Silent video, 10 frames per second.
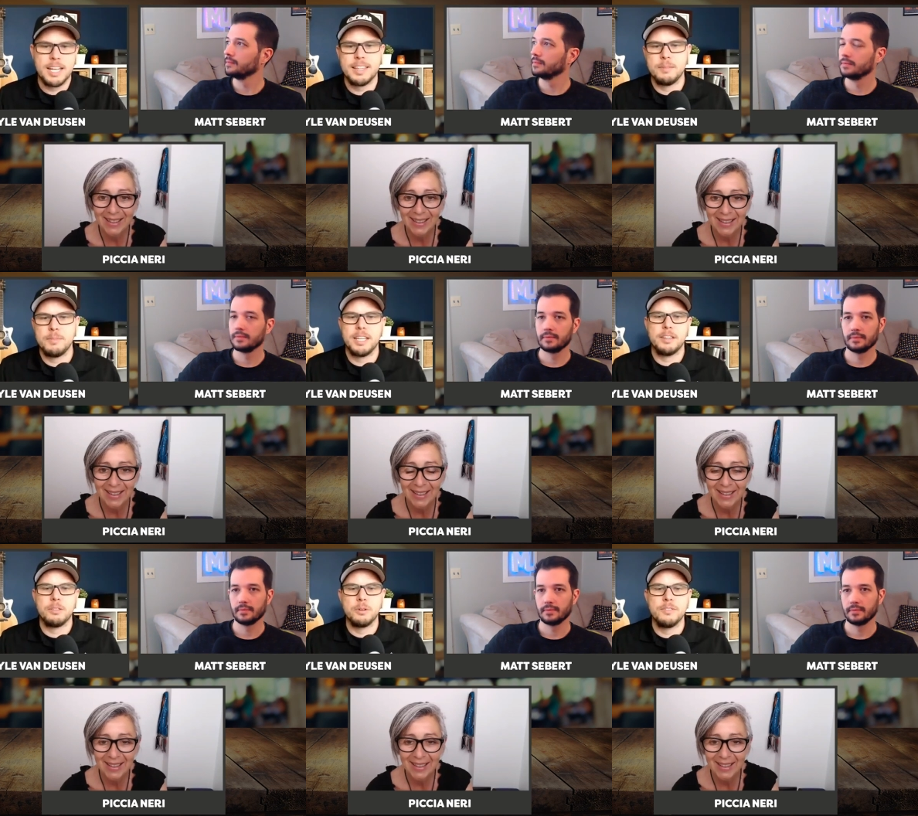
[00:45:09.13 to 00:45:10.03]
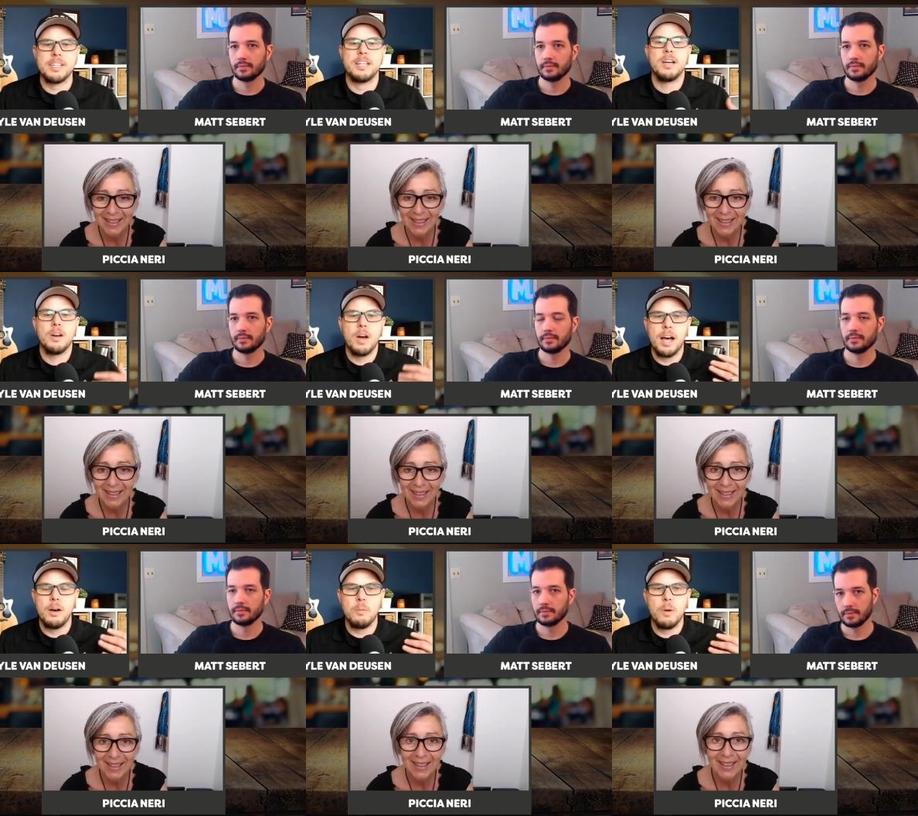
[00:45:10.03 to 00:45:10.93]
Speaker 1: them to get through of it? Uh,
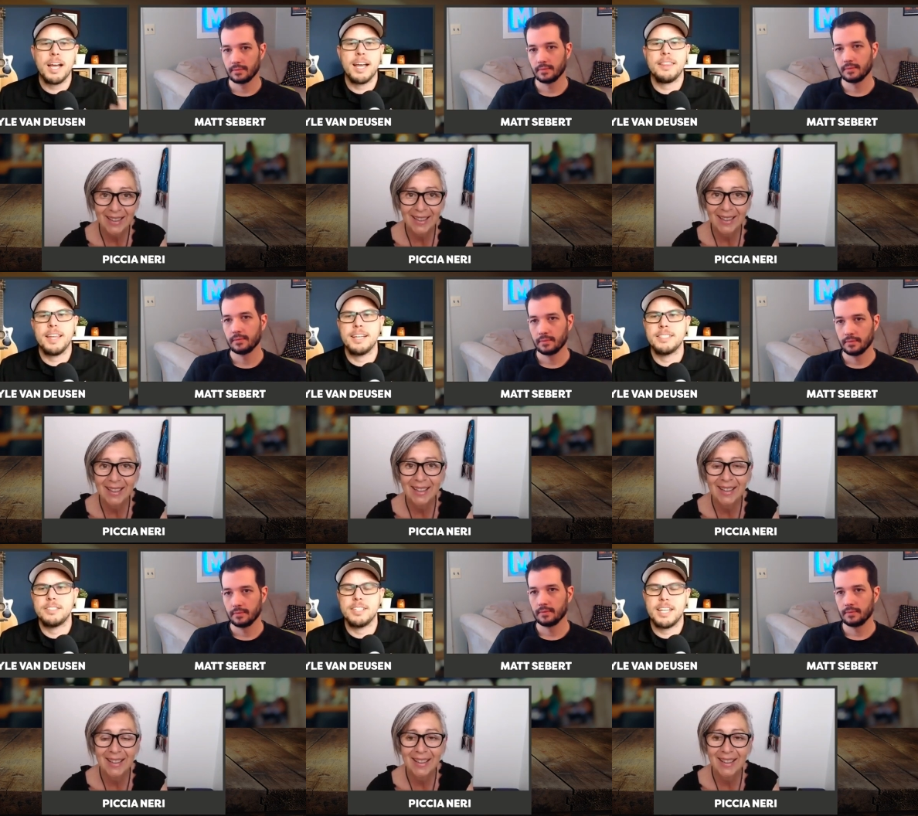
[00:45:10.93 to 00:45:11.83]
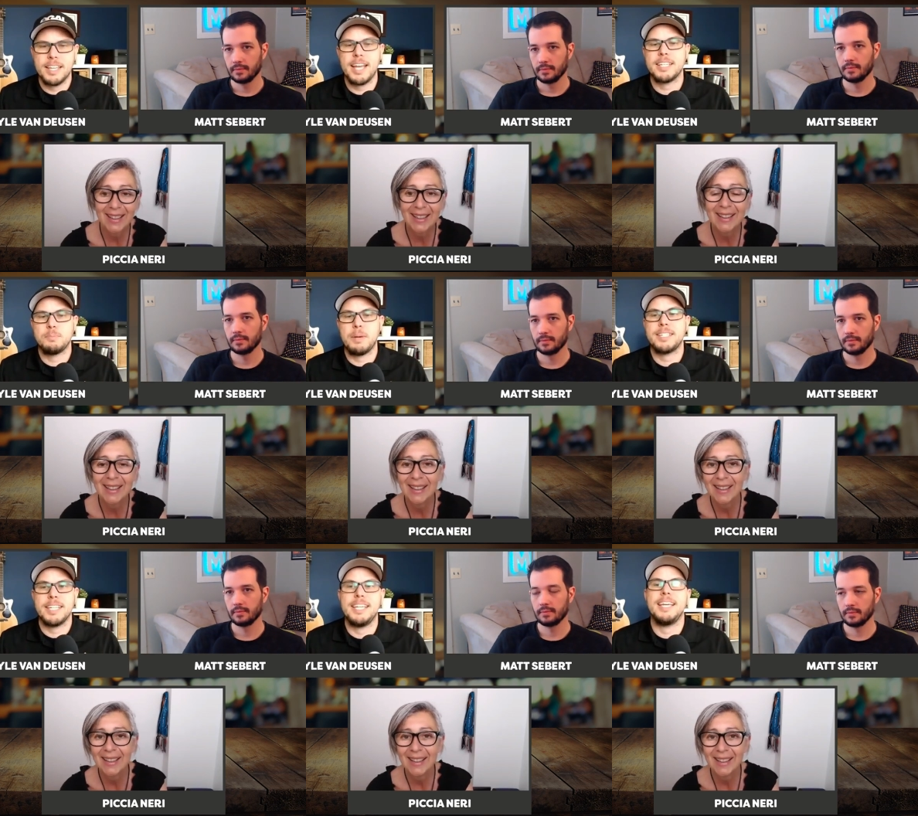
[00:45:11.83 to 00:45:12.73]
what kind of things do, can they expect to
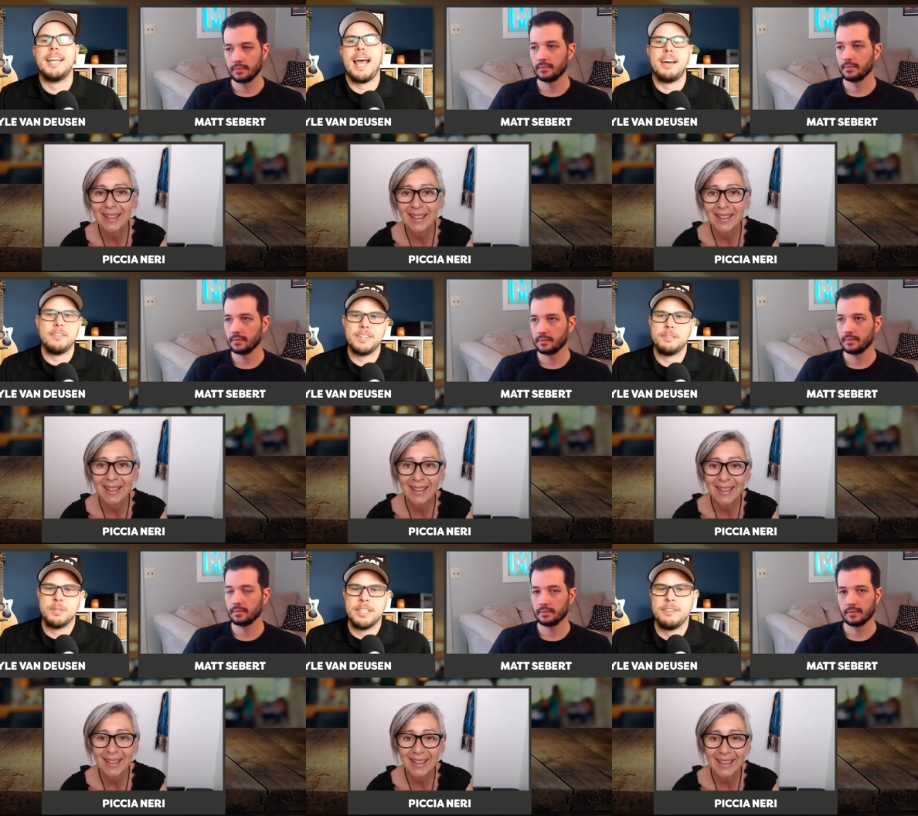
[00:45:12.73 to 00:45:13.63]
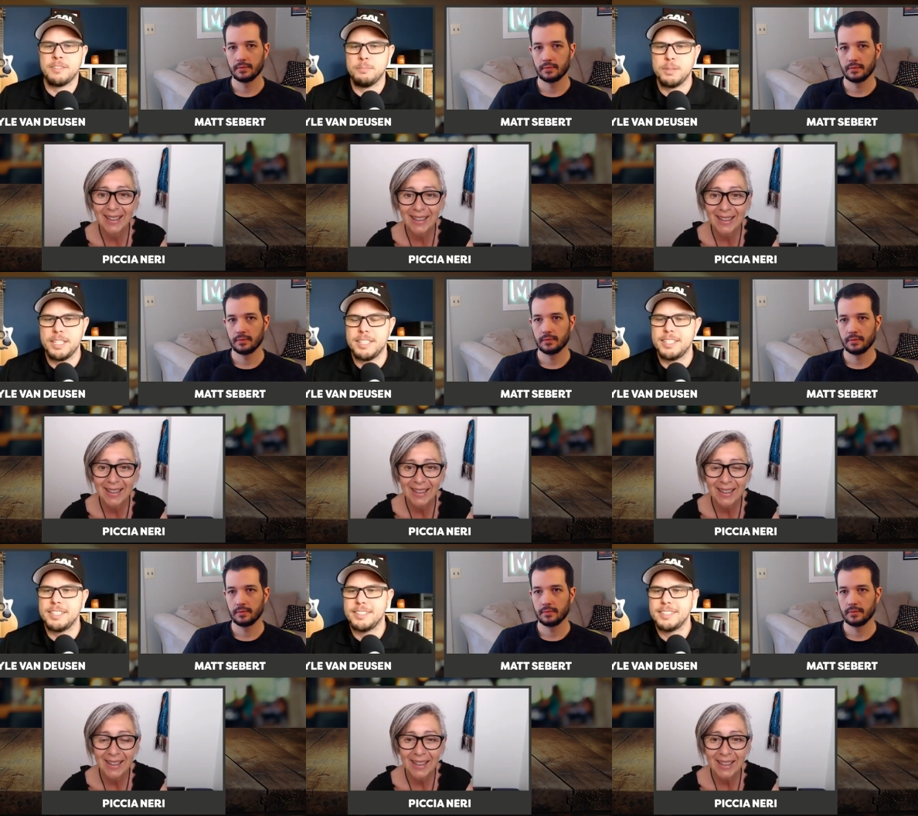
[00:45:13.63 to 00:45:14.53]
get out of it when they've completed it?
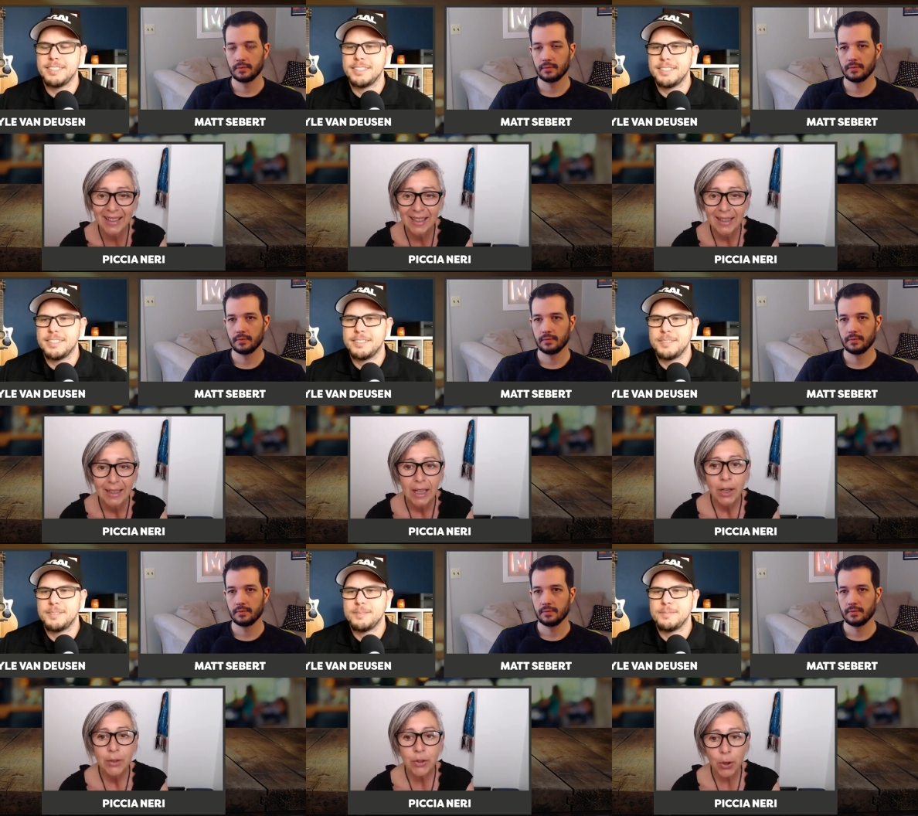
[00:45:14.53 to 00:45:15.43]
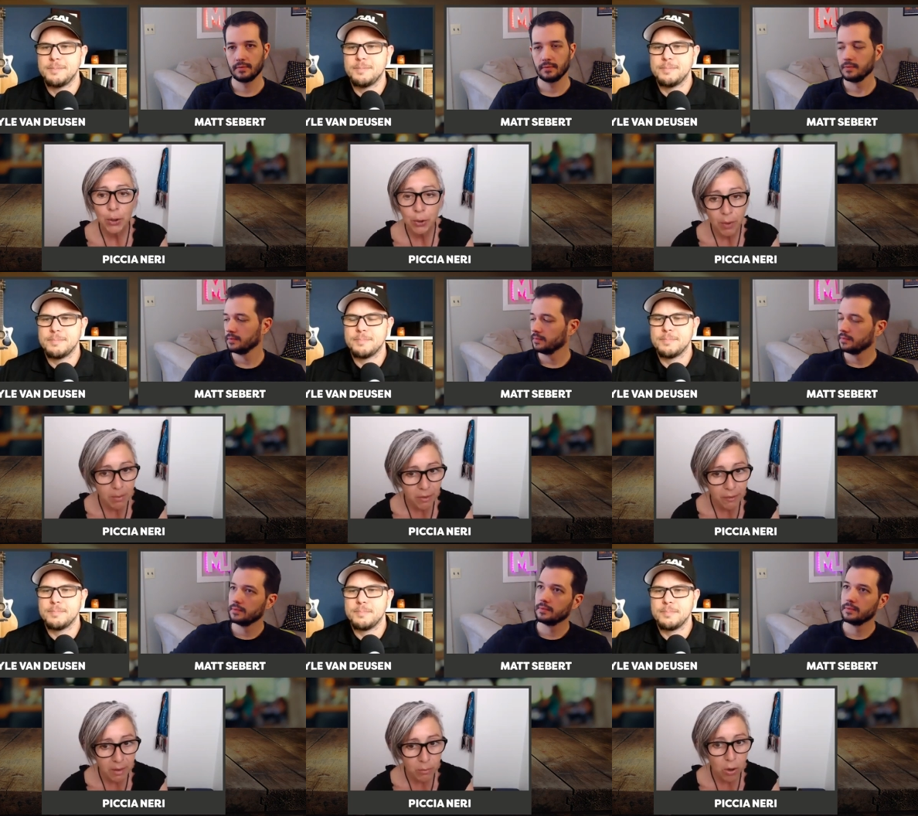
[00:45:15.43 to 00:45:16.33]
Speaker 2: So, correct me if I'm
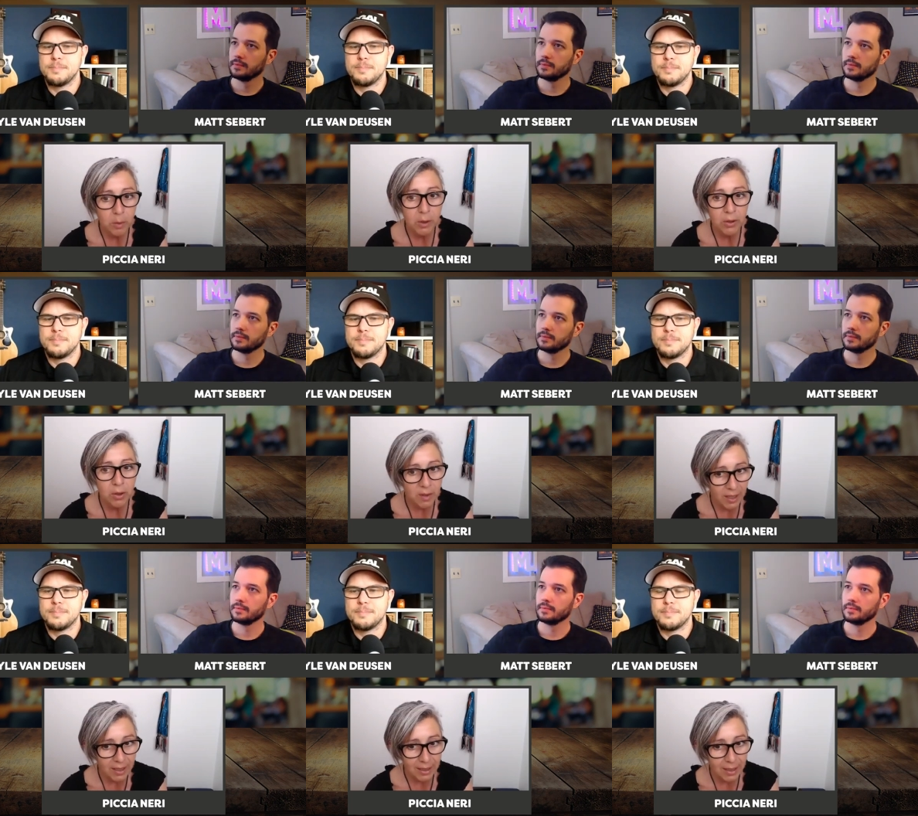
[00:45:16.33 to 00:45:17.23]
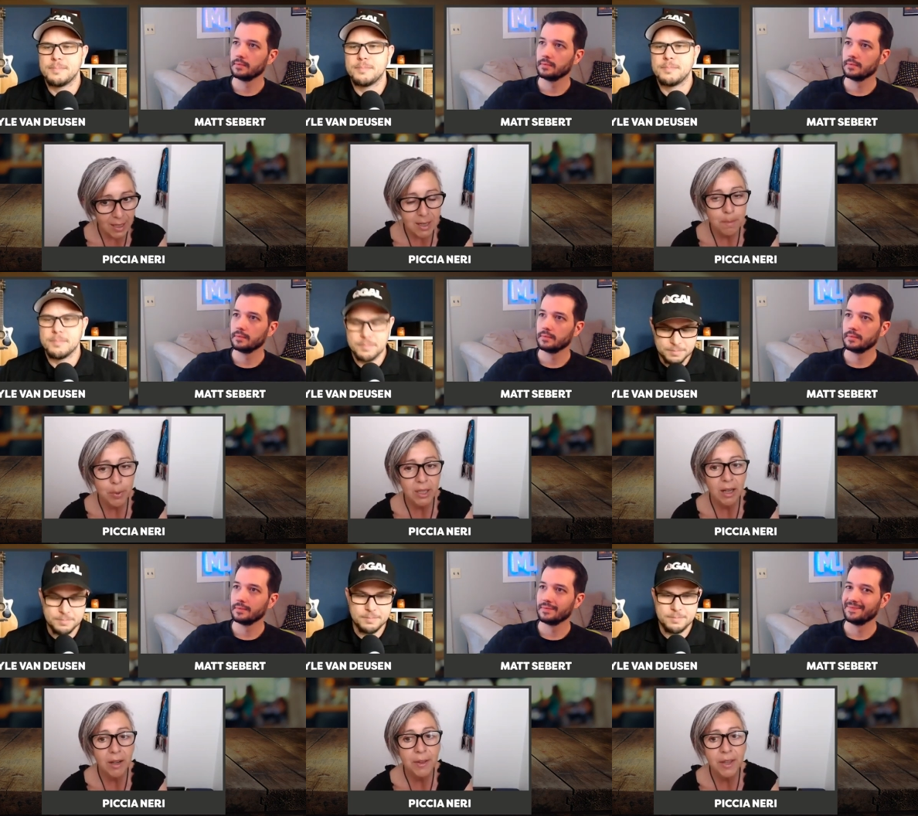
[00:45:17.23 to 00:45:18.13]
wrong because you've taken it, but mm-hmm. I
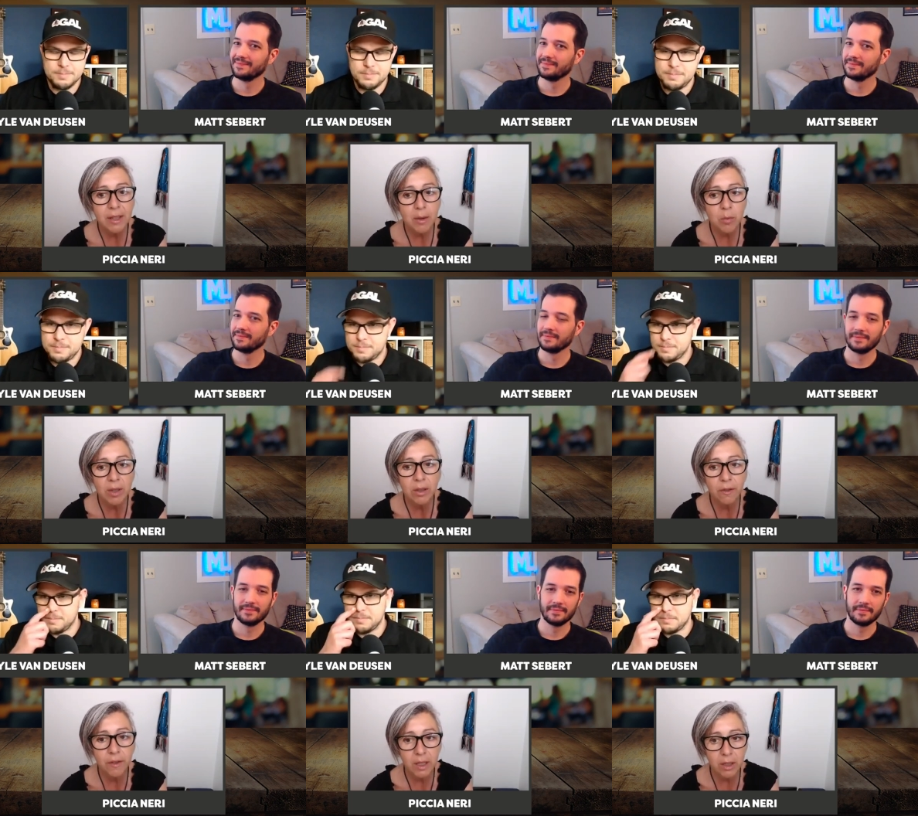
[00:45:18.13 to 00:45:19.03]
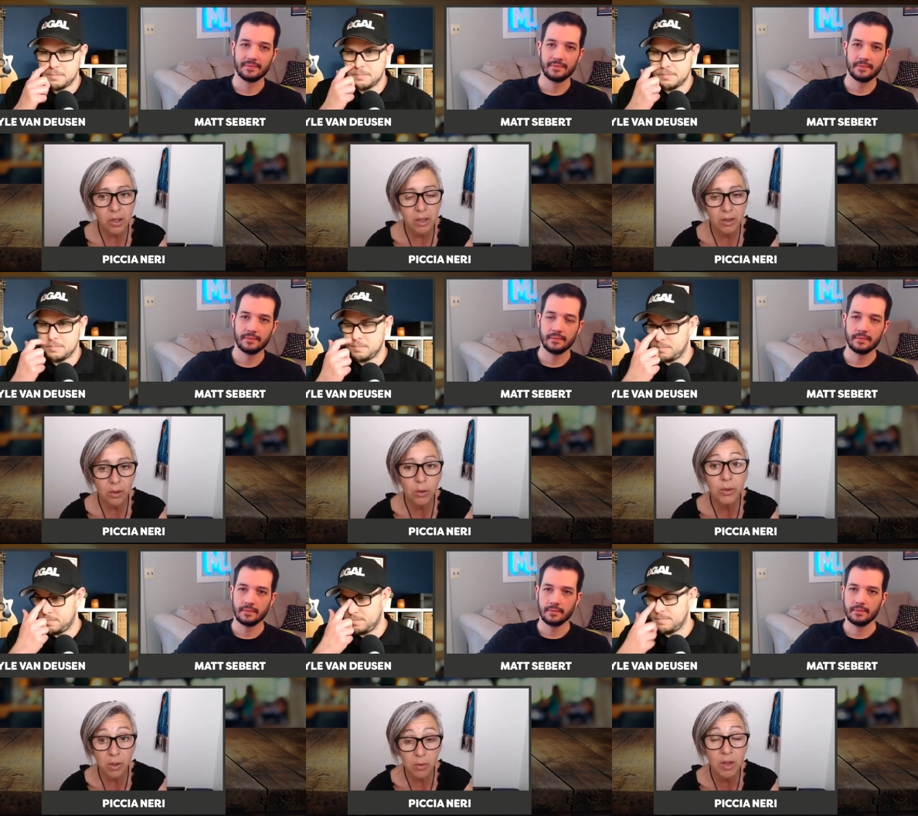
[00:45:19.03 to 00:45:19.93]
think that once you finish this course, you
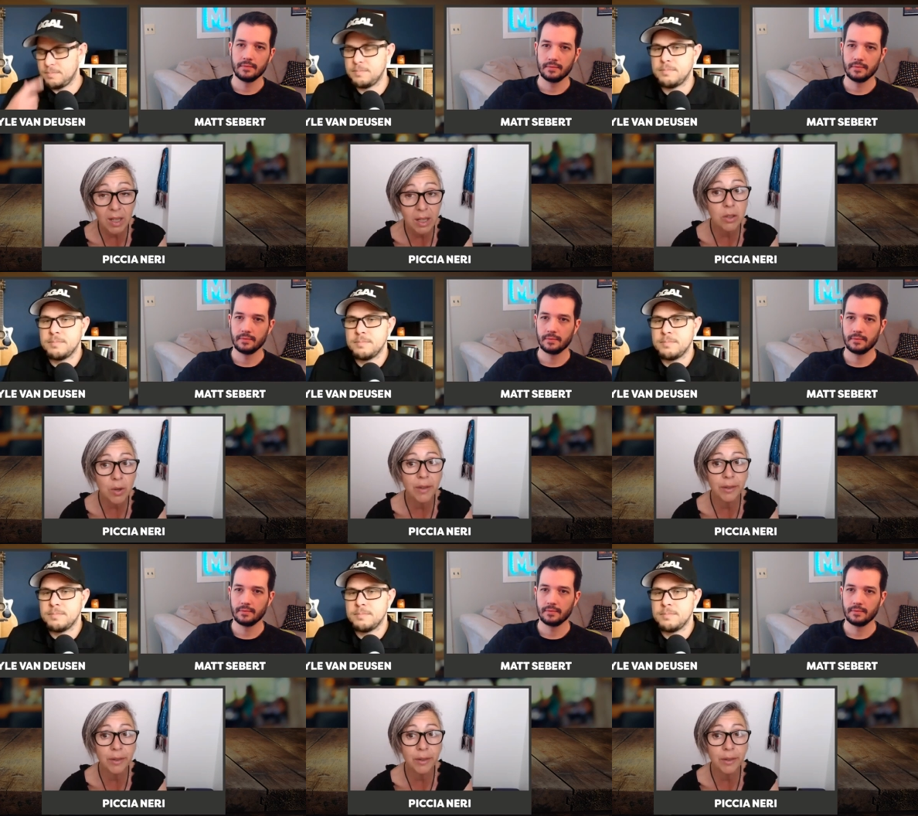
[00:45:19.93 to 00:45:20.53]
really do have a